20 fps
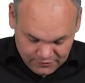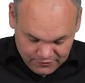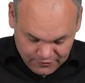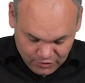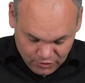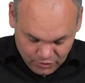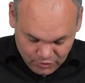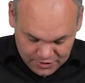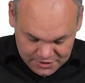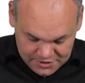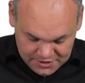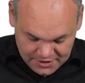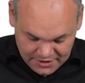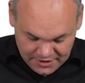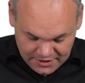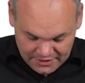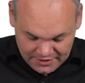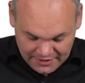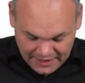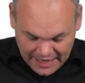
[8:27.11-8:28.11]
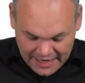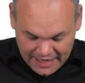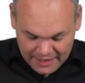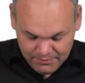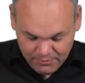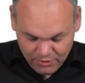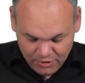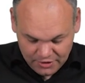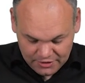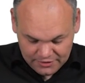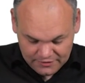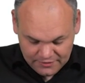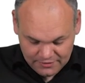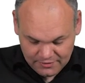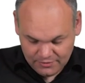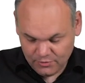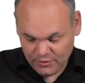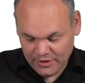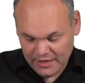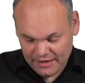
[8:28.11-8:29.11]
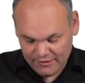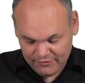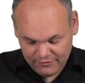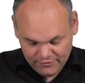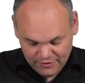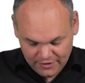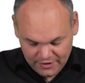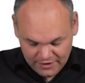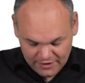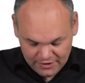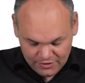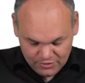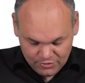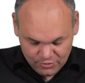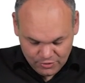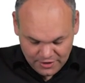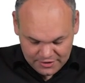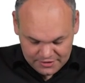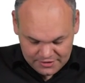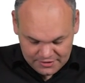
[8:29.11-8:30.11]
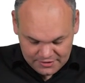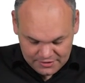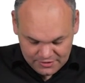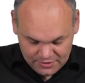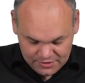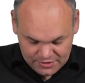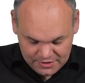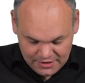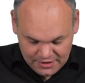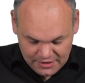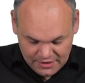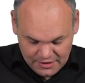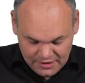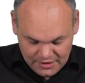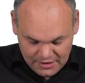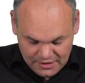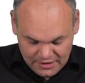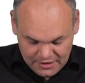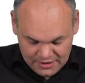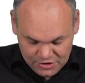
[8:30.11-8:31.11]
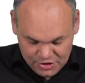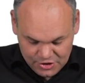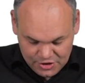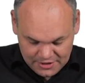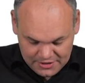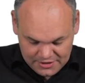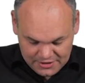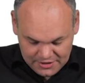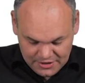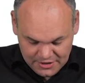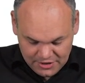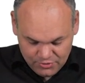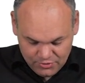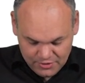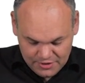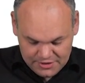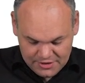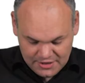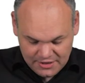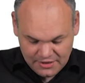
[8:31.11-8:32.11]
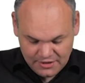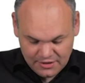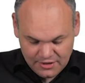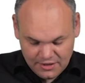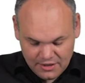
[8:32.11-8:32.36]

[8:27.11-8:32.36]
of course, the iPod we have in 2000, you see, is just decreasing.